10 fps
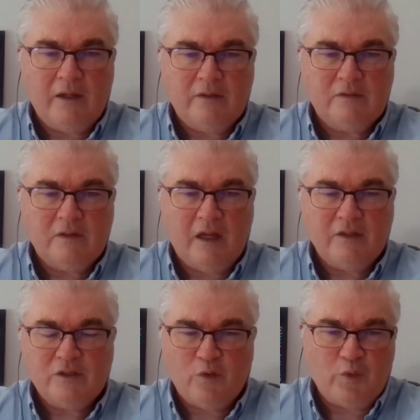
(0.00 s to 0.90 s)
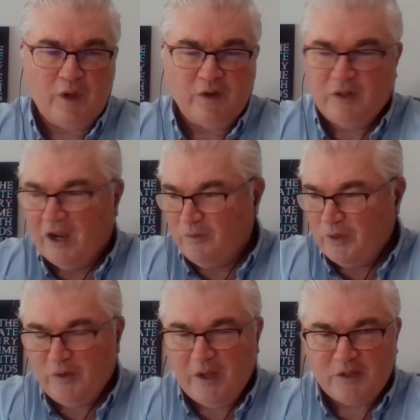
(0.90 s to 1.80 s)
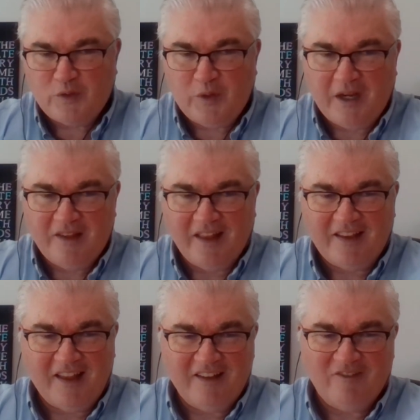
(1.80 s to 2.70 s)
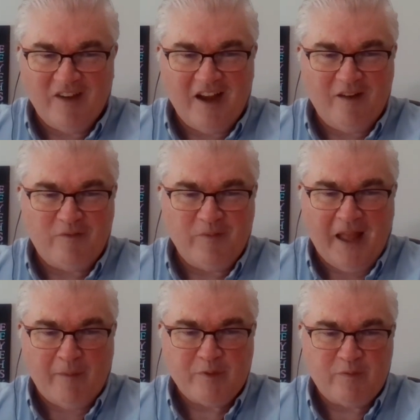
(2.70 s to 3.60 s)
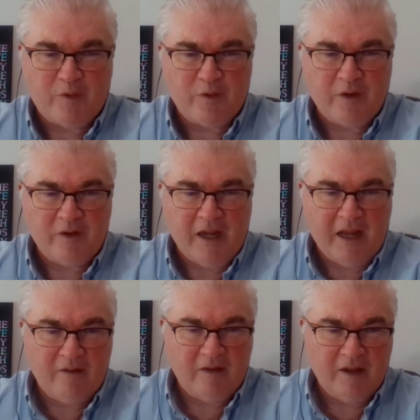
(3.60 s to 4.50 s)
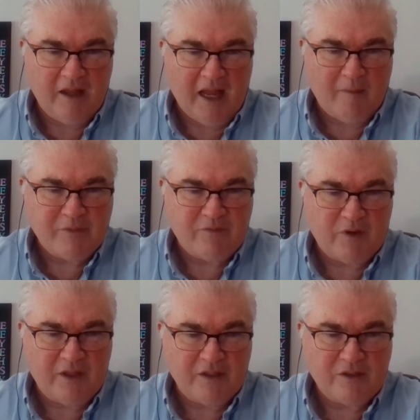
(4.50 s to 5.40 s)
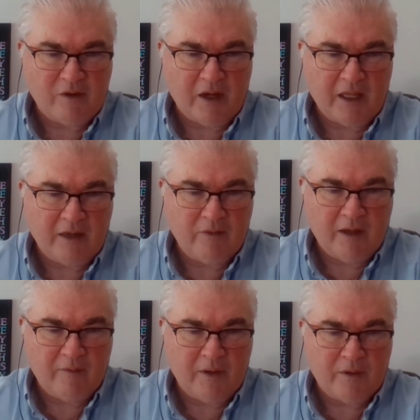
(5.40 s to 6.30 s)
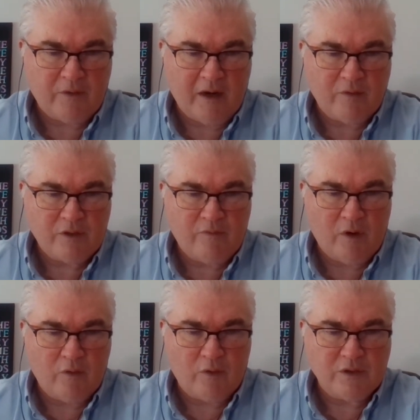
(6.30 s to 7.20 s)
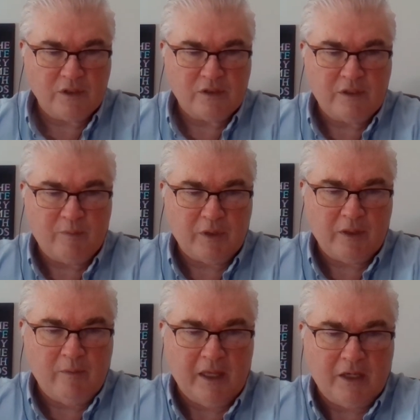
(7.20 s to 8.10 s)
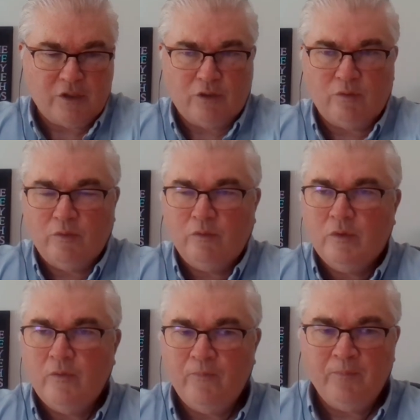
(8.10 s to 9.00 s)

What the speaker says: Nice, nice. So now, do you guys create like apps for this, so I can have it on the driver's phone, or is this typically managed through?